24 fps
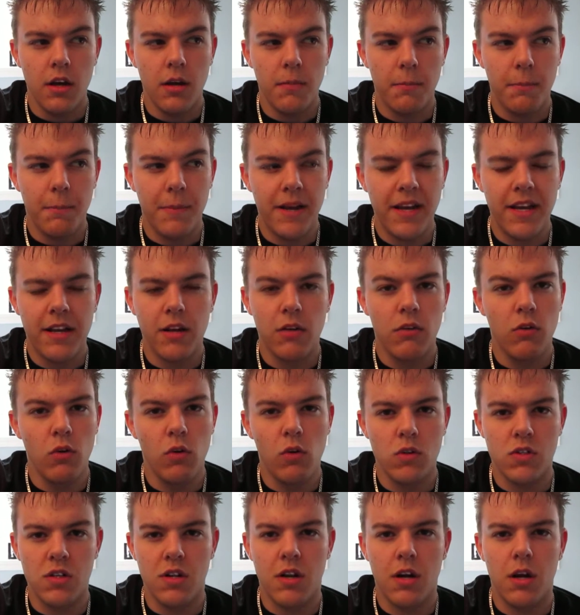make
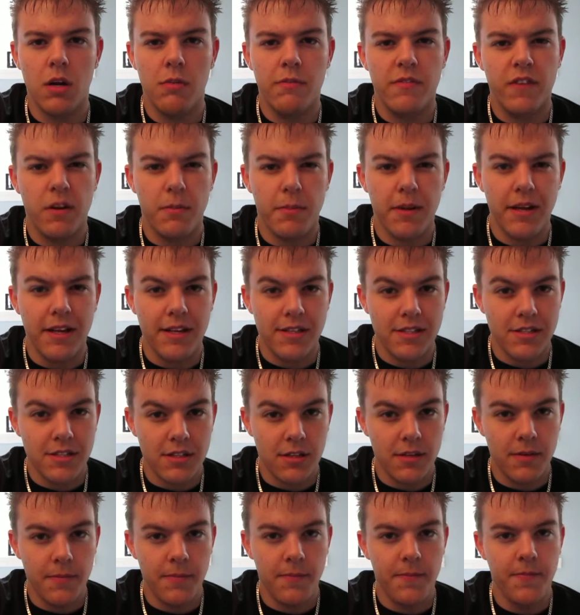laws and hope for the best.
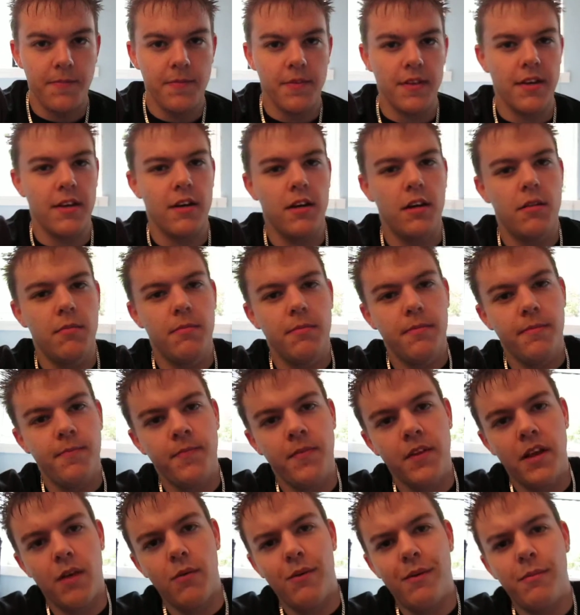At
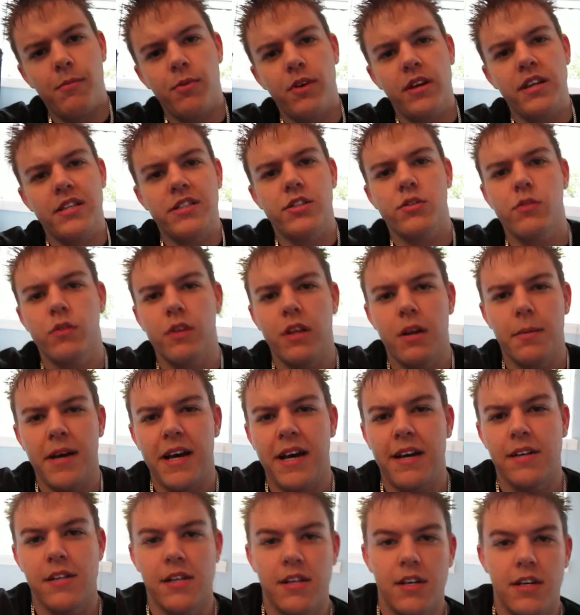one point, he's talking
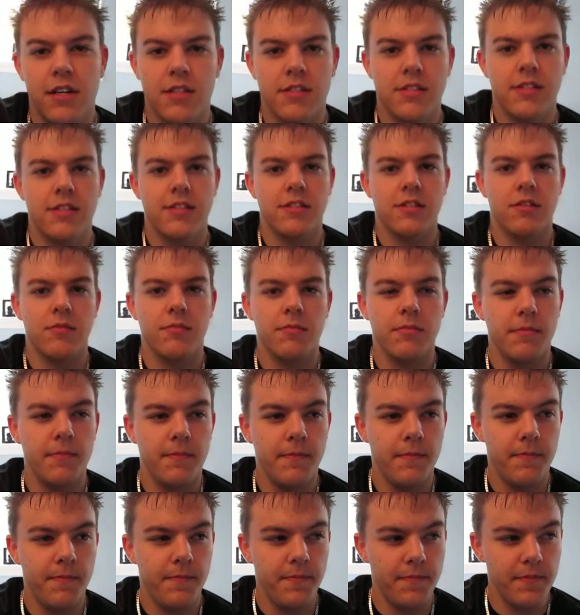about a system
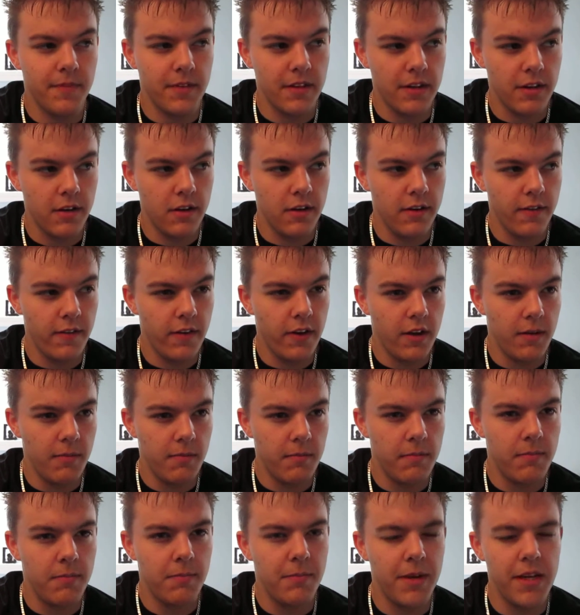
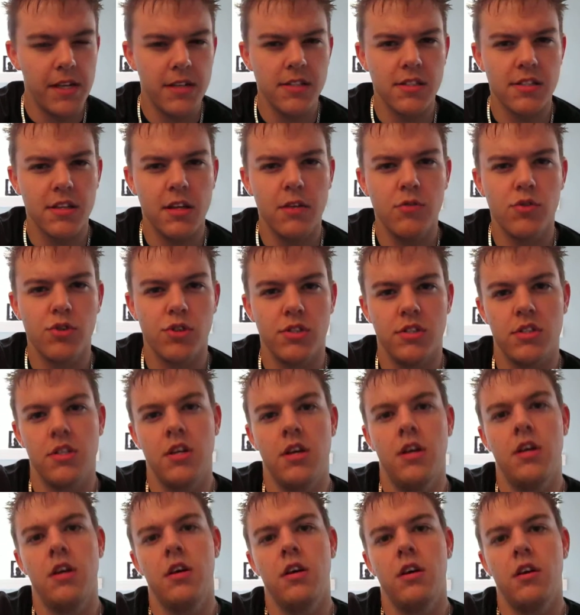of making solutions.
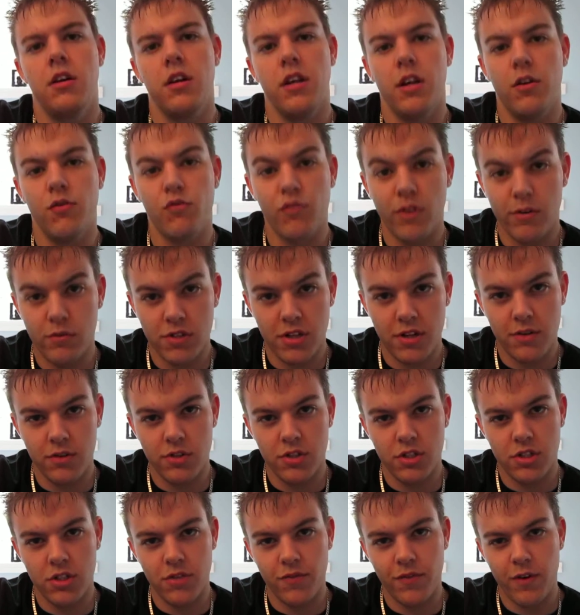You know, real
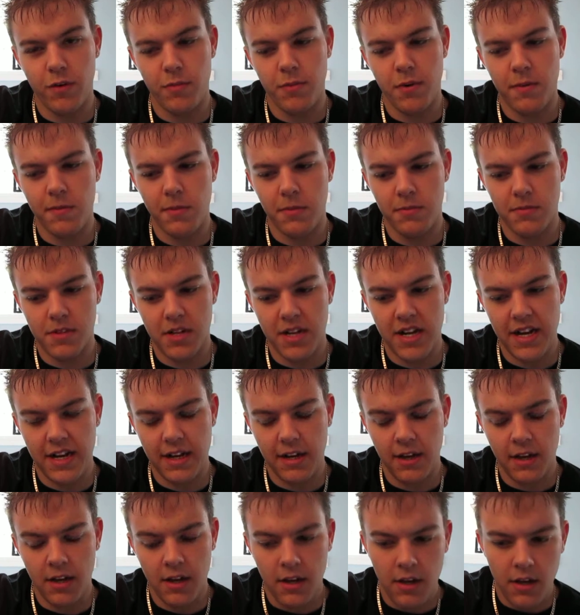solutions to real problems.
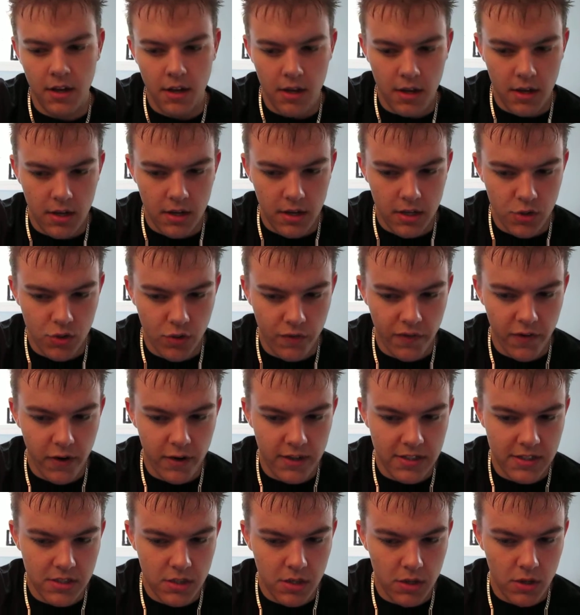Like, he's
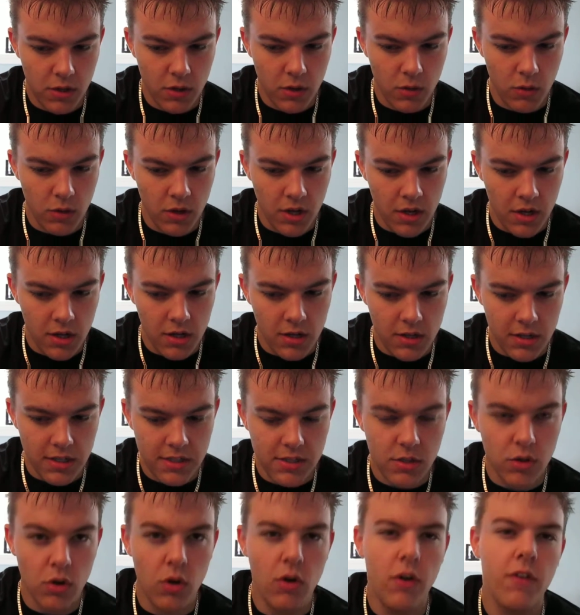referring to,
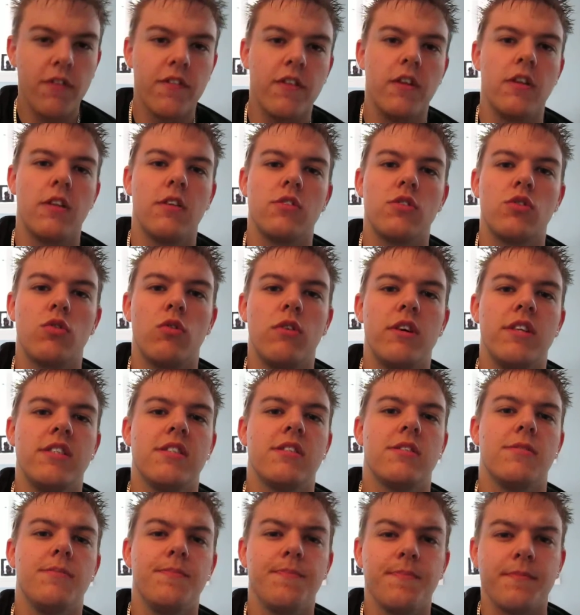there's often stories